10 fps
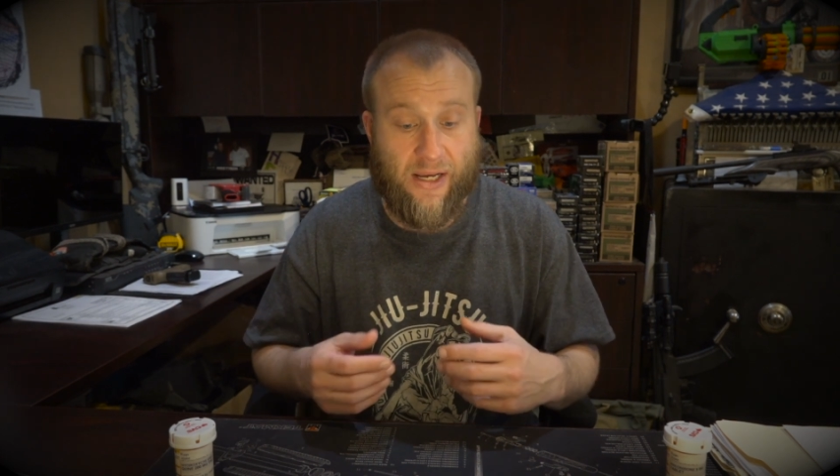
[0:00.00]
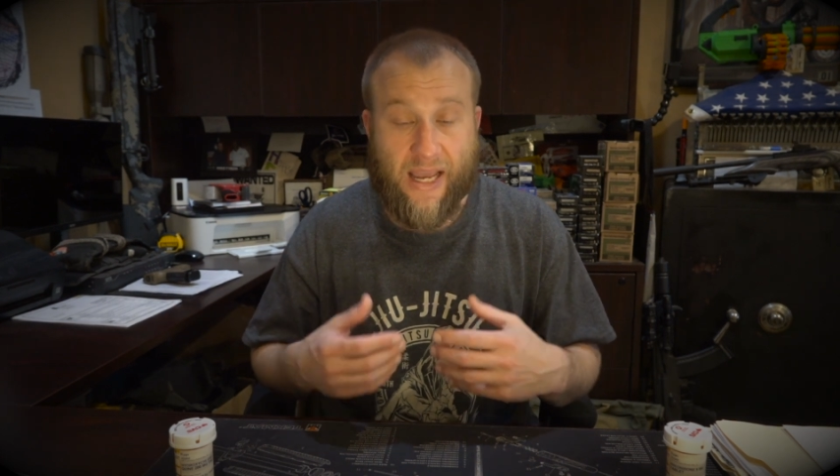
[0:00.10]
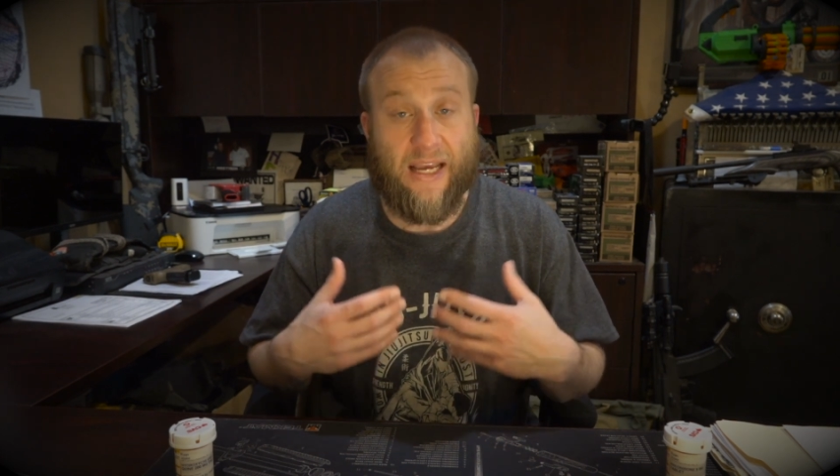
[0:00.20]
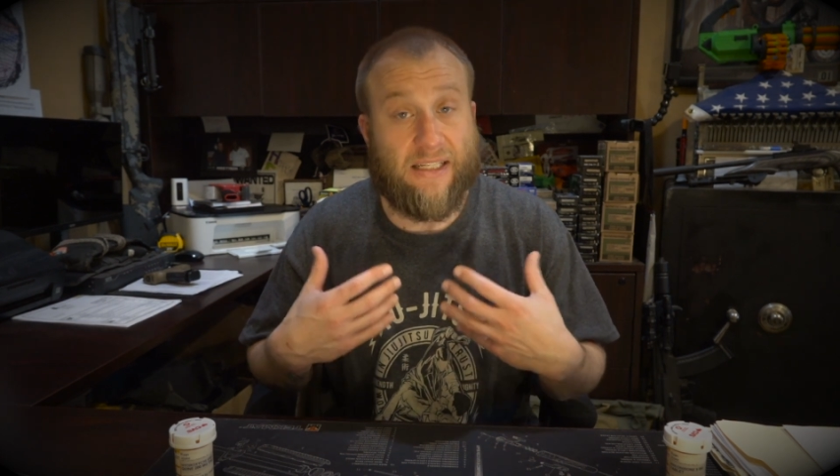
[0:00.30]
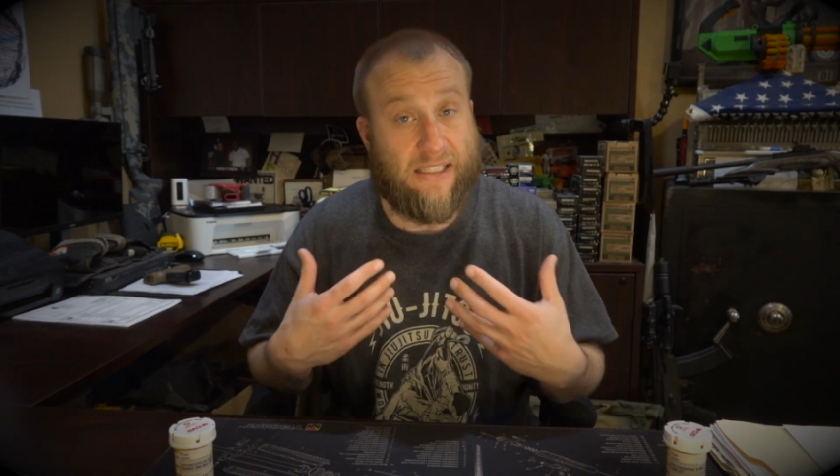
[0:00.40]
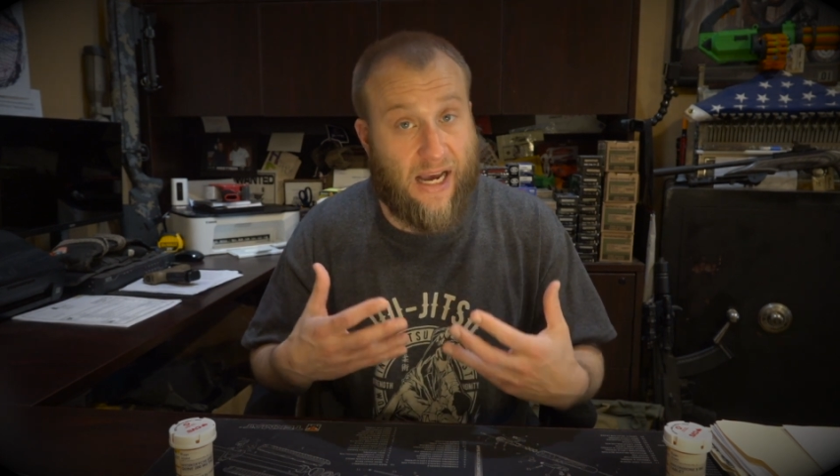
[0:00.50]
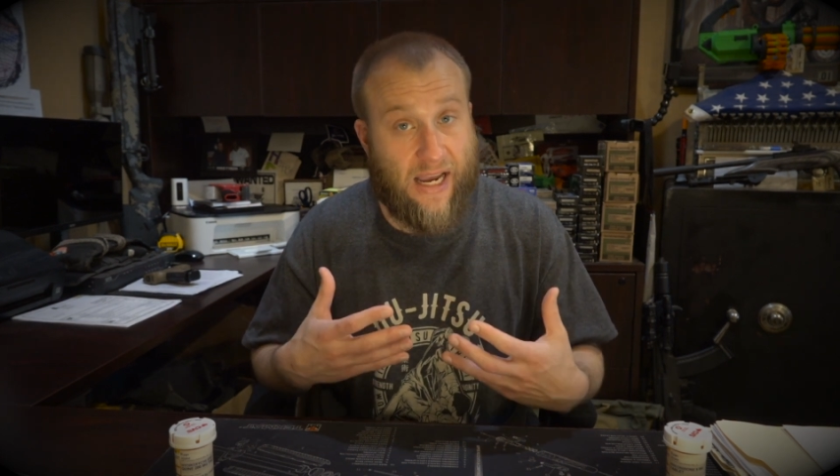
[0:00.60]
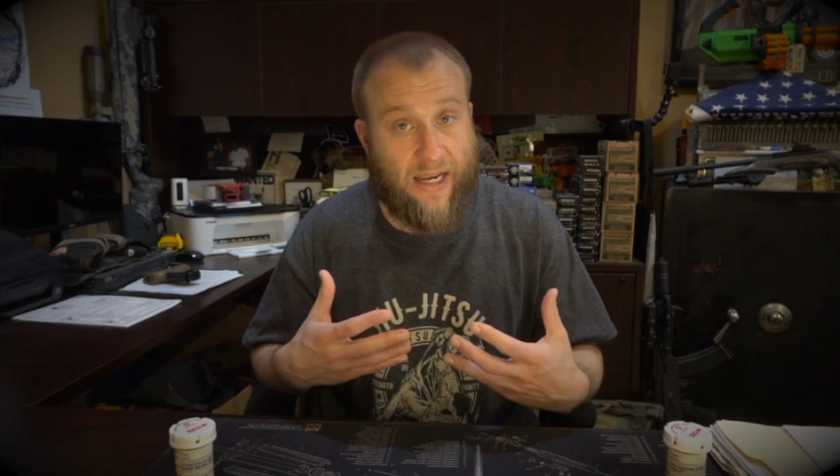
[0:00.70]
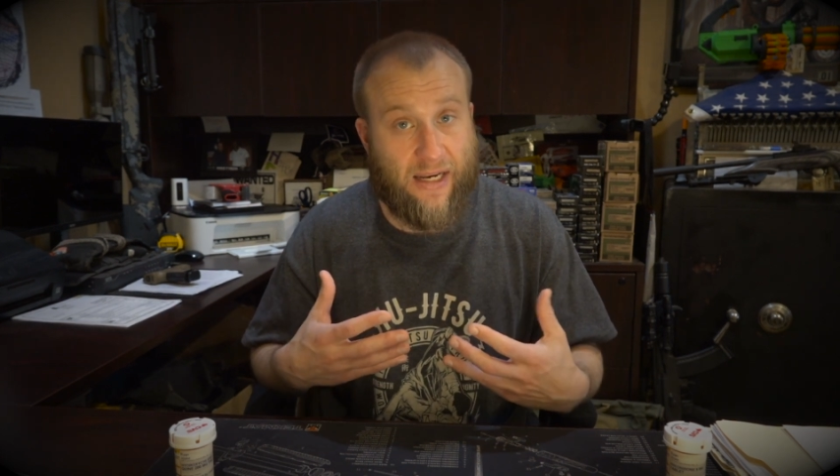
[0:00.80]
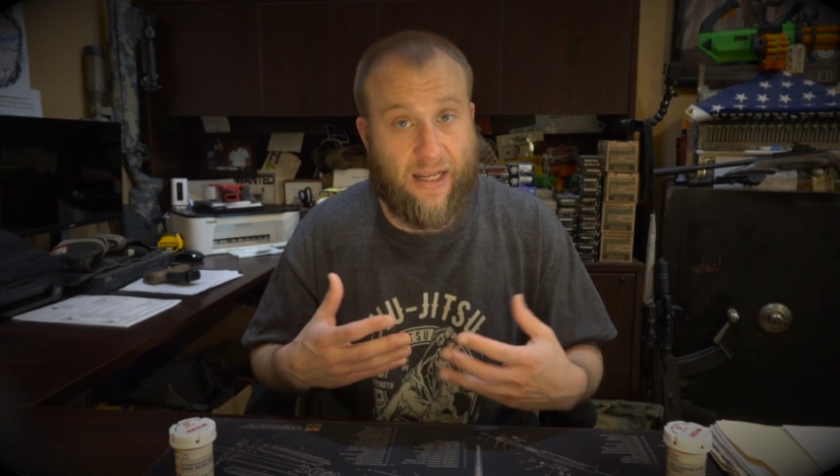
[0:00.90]

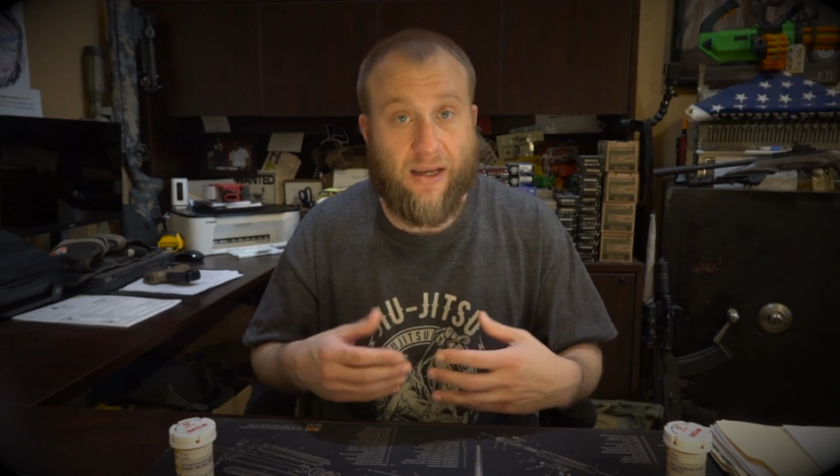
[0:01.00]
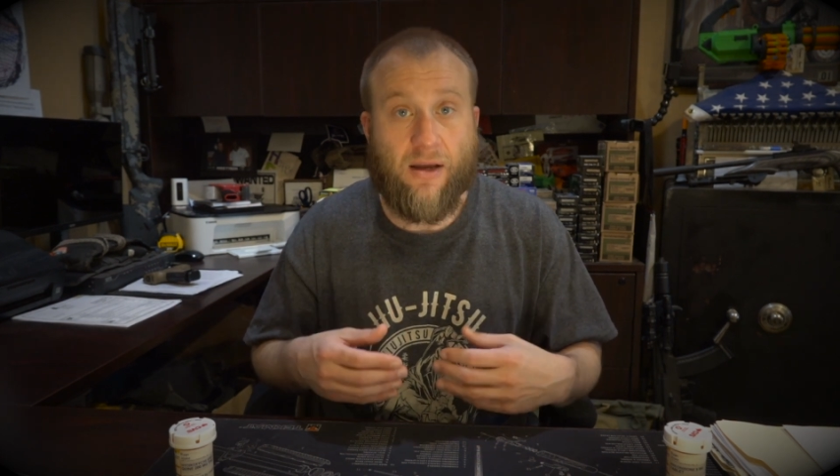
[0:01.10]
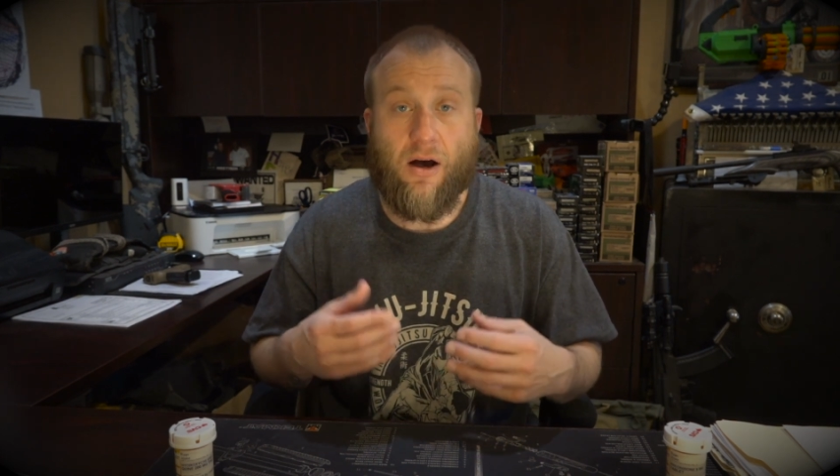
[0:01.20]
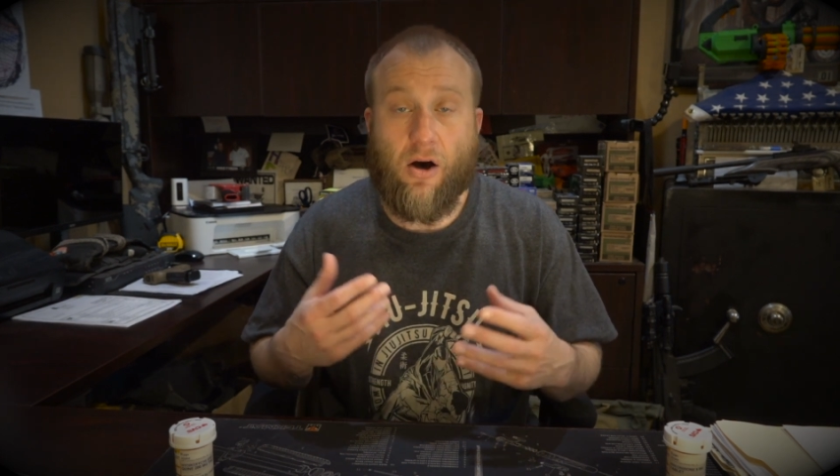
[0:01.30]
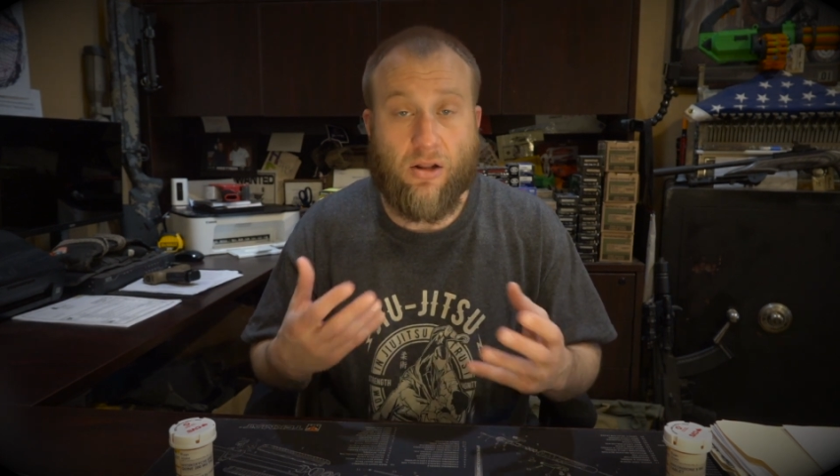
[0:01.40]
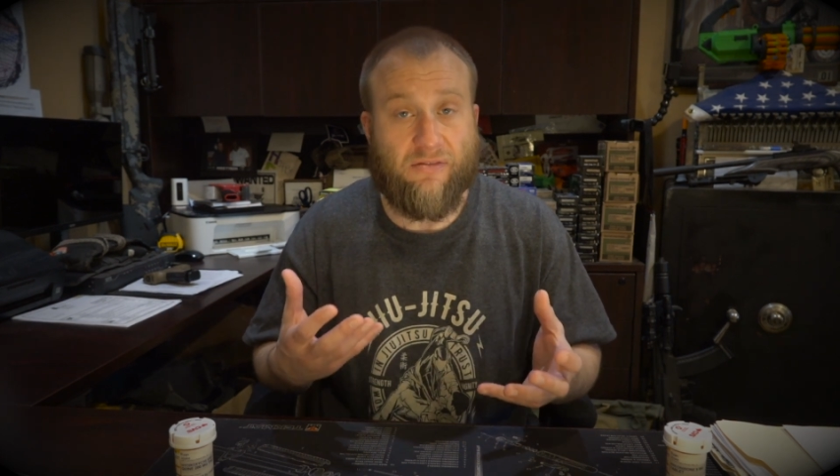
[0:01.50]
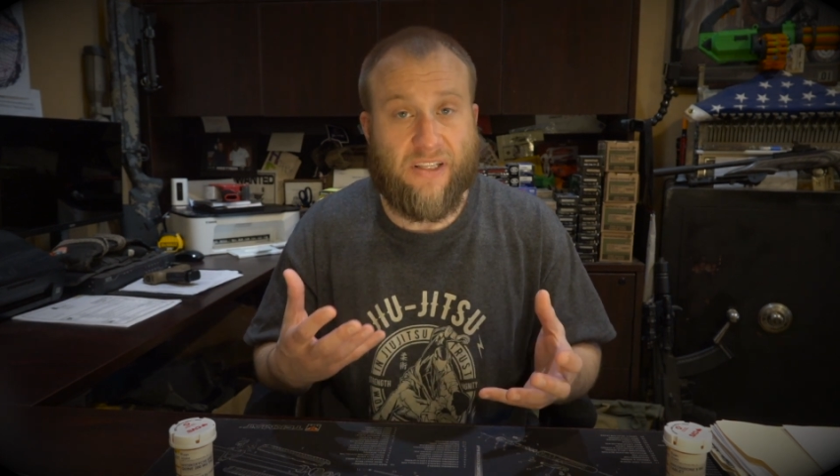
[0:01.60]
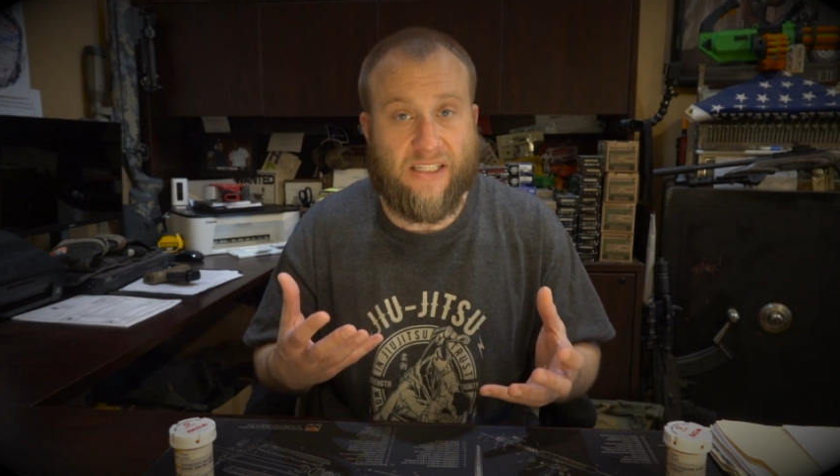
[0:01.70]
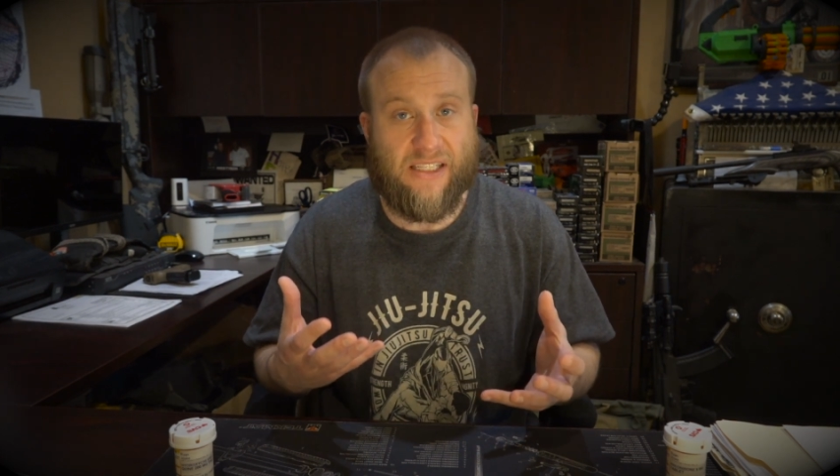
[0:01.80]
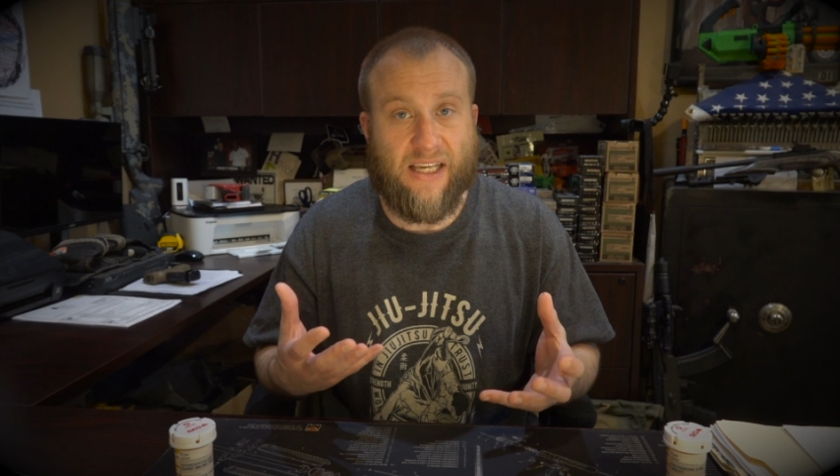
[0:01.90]
anxiety, all of
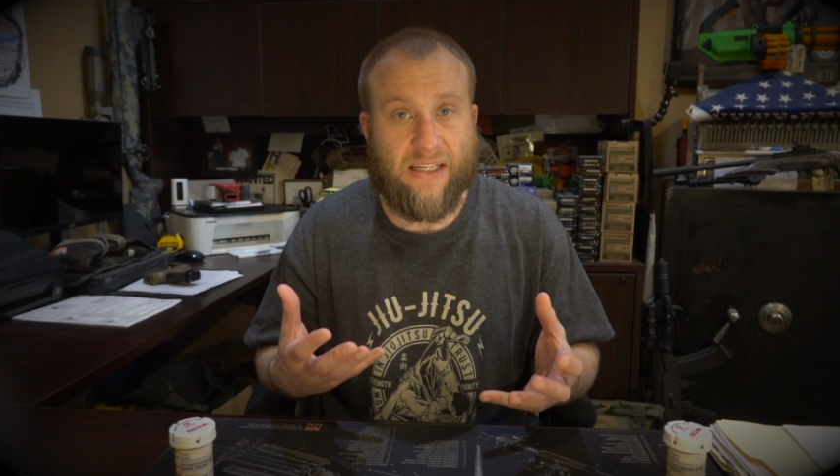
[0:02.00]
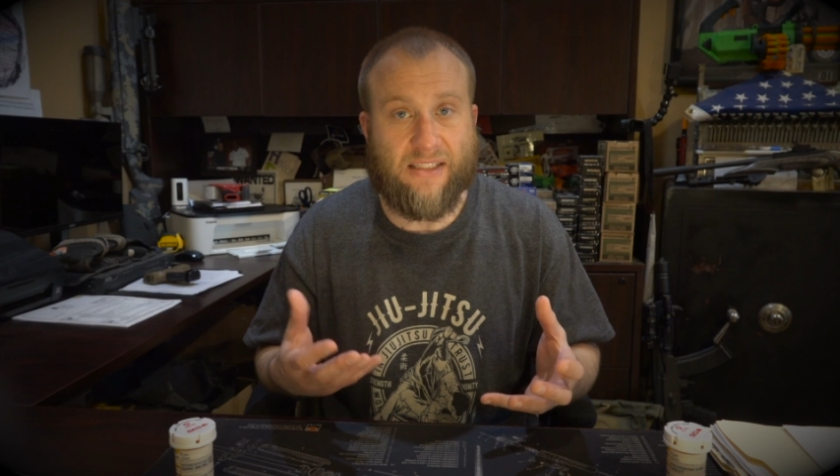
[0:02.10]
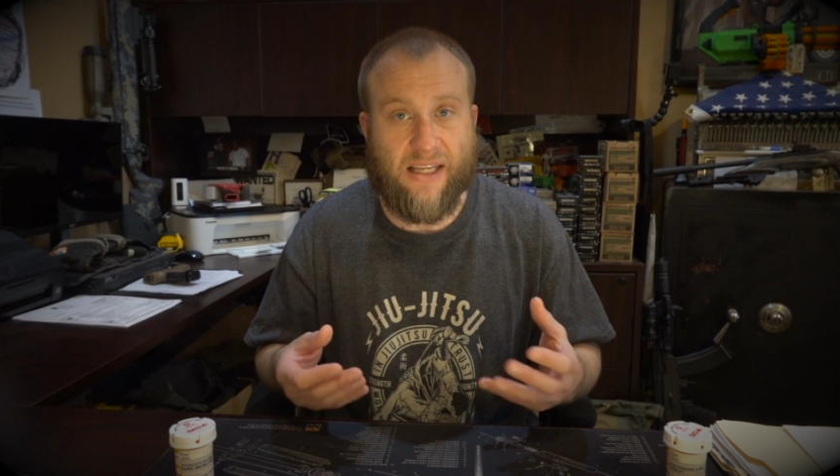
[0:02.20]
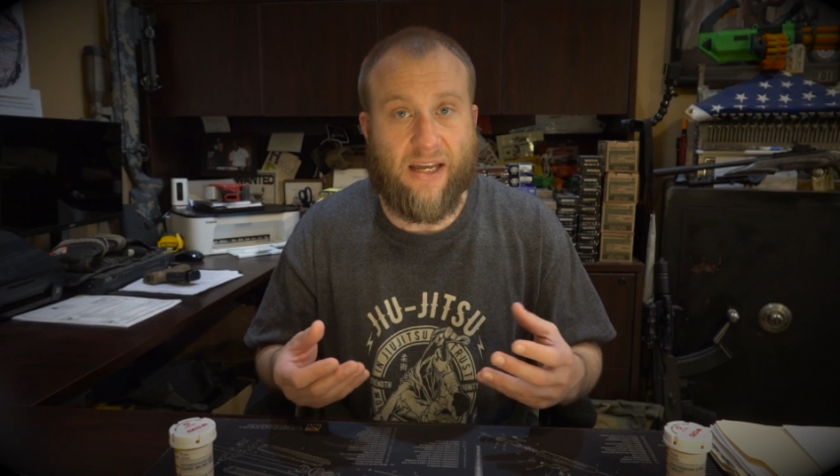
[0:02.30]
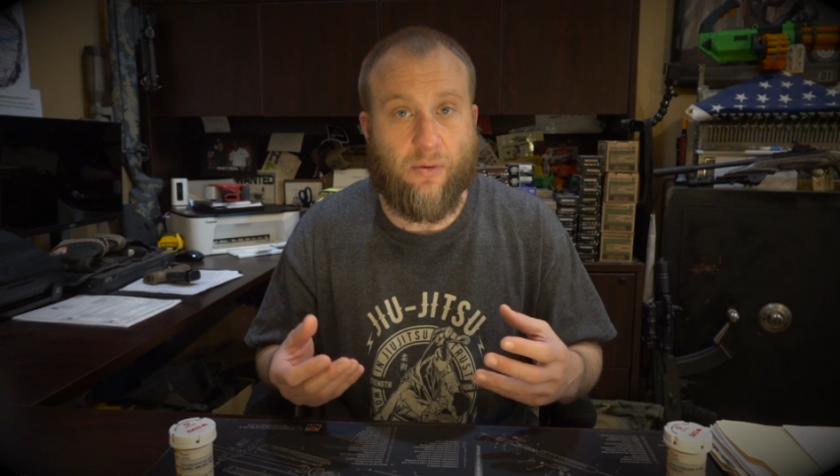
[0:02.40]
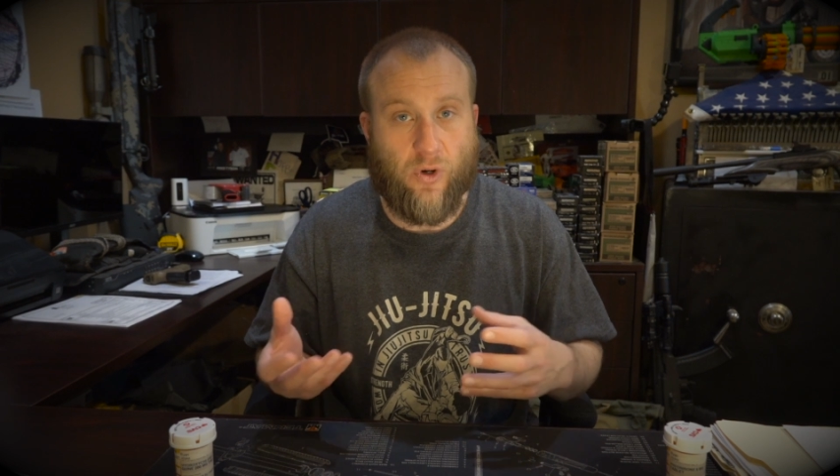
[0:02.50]
these things that,